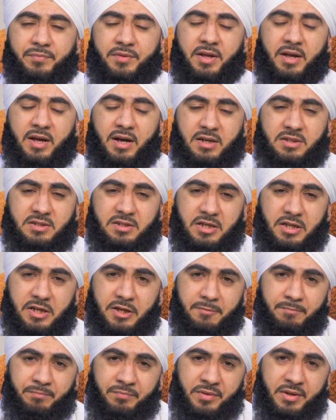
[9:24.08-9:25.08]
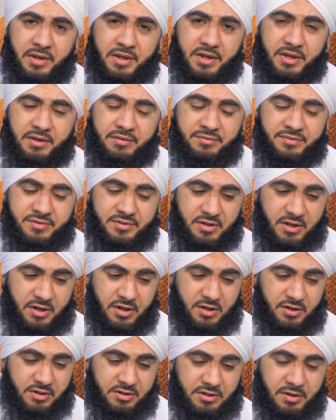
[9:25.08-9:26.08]
It actually gives
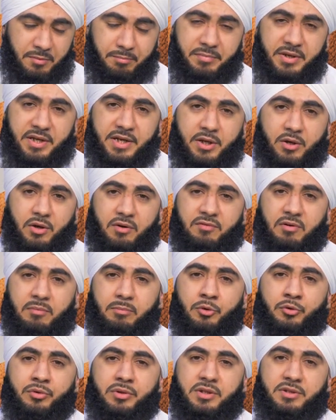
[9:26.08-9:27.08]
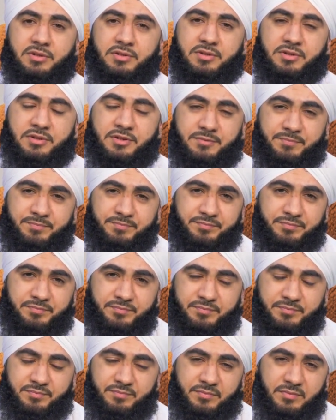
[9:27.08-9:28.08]
the meaning of abundance.
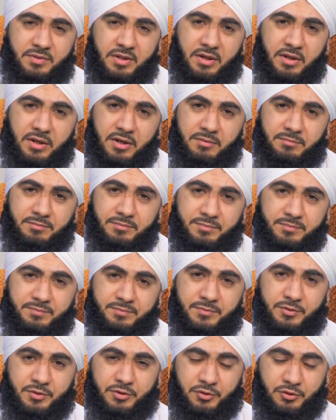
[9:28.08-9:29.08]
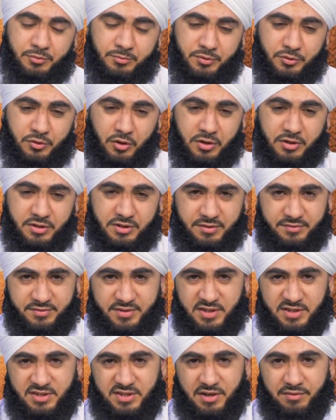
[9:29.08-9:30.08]
So some scholars have
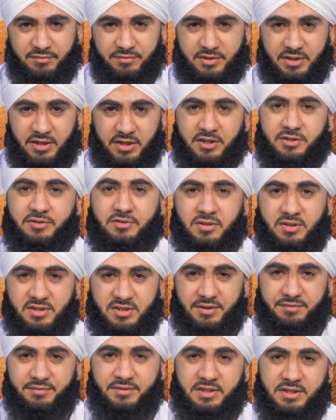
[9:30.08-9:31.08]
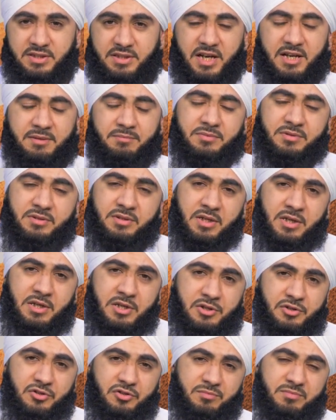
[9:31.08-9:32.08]
said 70 literal 70 times.
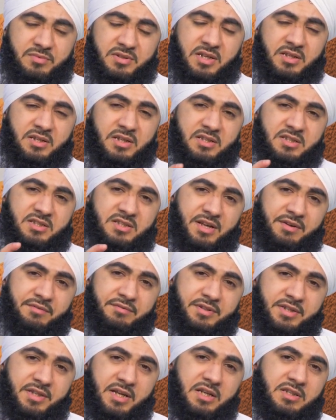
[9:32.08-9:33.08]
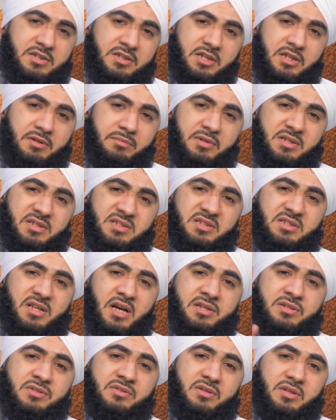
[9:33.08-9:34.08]
Some say that 70 actually means
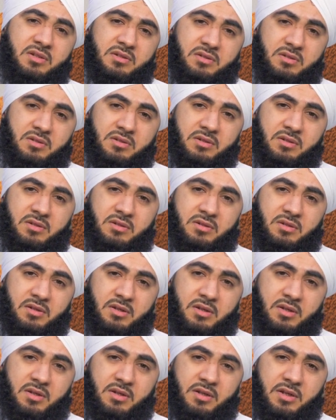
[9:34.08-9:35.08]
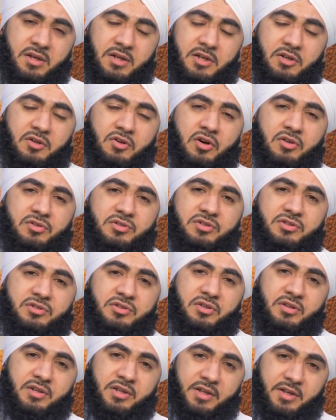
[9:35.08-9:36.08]
kasrat, and he
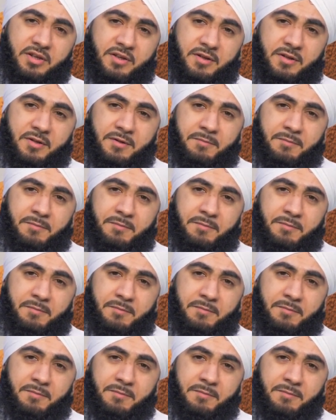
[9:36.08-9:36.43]
constantly,